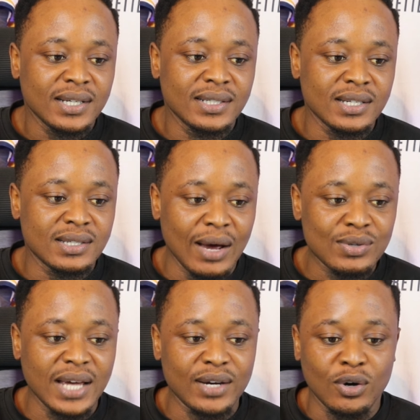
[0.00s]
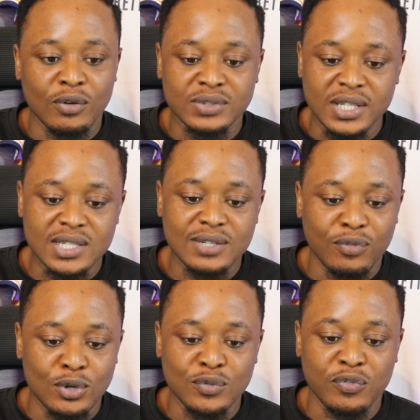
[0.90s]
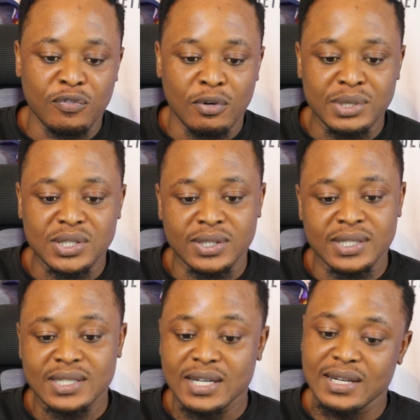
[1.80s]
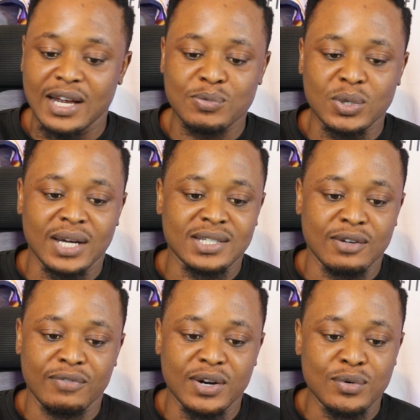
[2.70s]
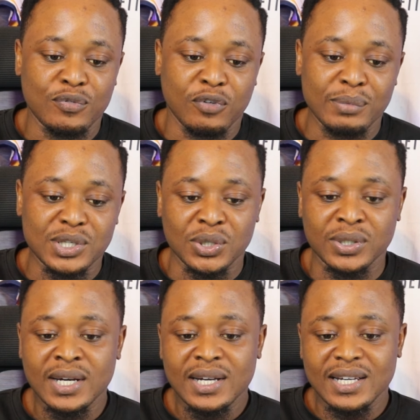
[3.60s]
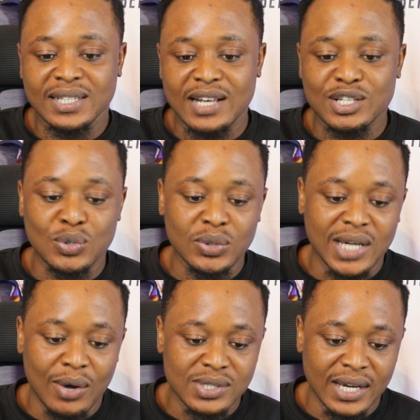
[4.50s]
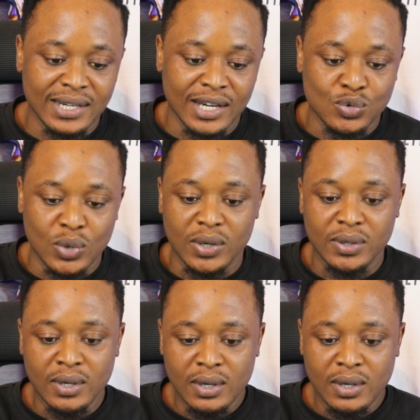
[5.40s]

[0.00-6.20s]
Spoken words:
The downside of this 4-2-4 formation is, in as much as it's a very good formation, it has its own downside as well.